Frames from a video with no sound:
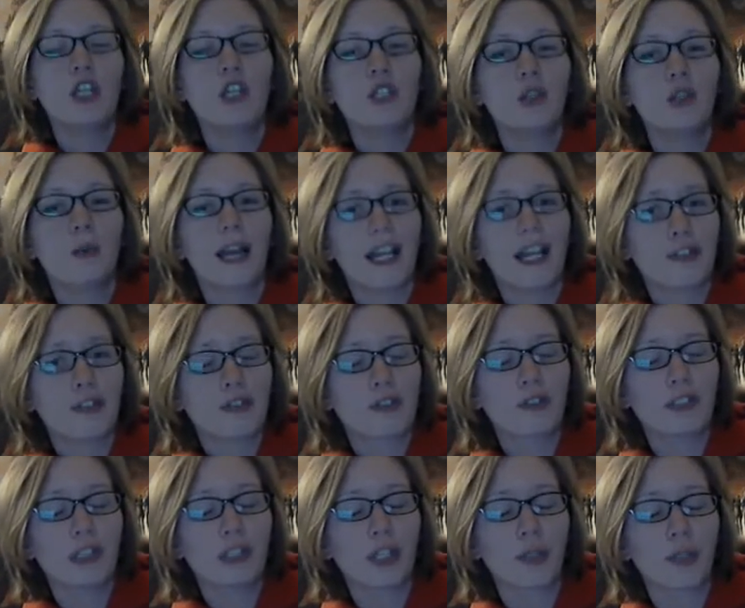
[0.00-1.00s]
who
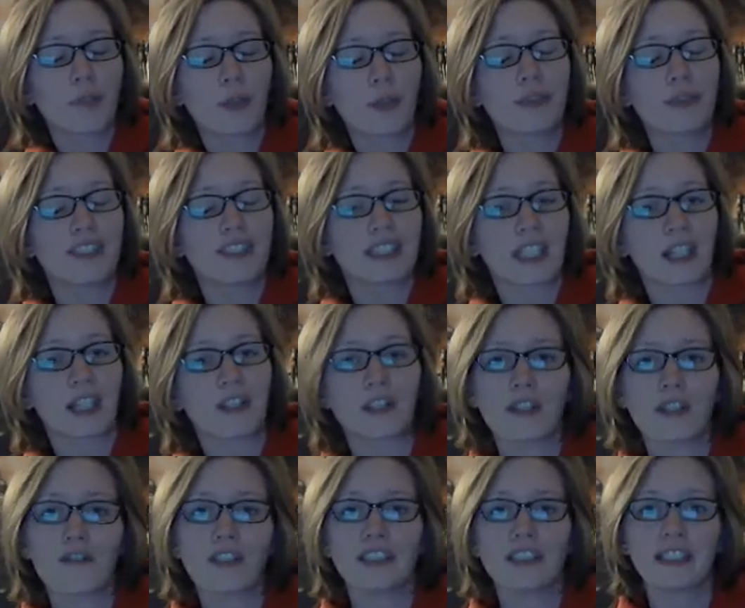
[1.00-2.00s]
actually are both scared
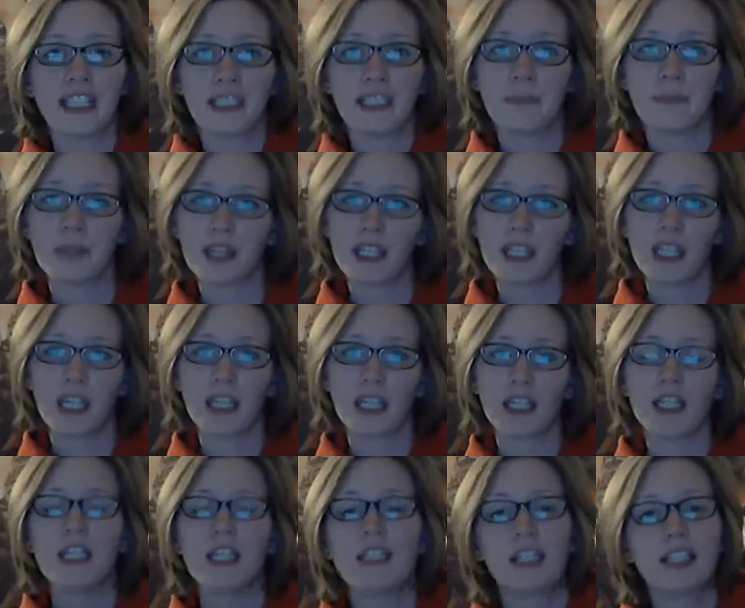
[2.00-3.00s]
of the same
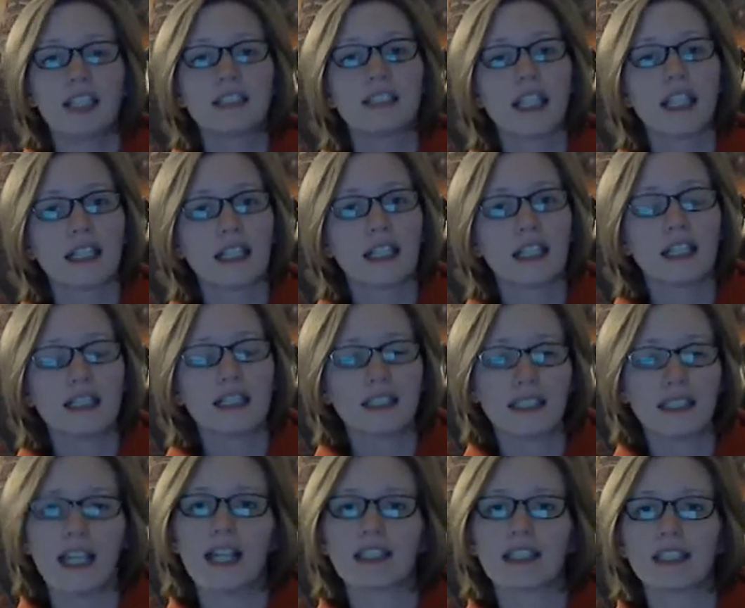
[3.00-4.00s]
thing, a deadly
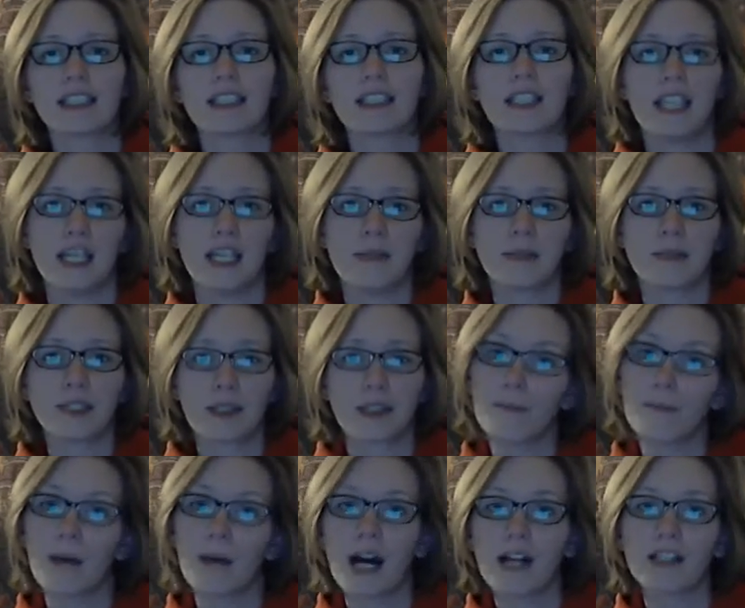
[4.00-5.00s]
assassin named
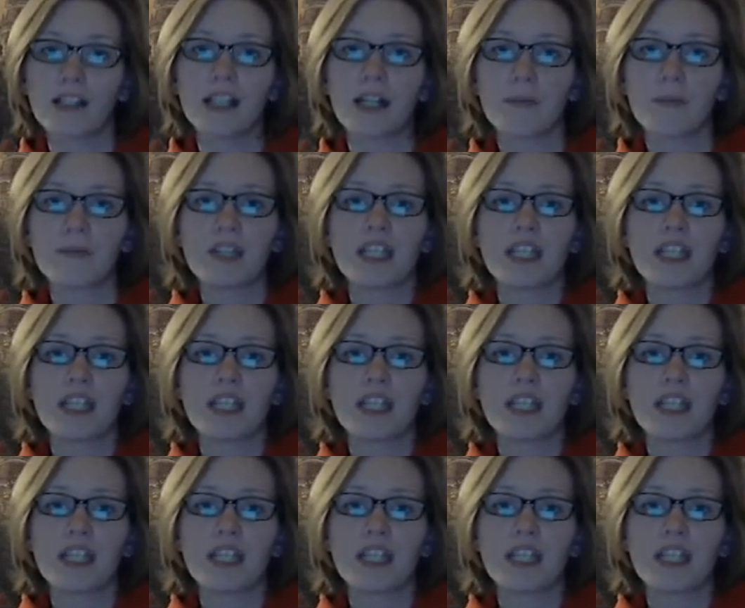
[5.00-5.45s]
Amala.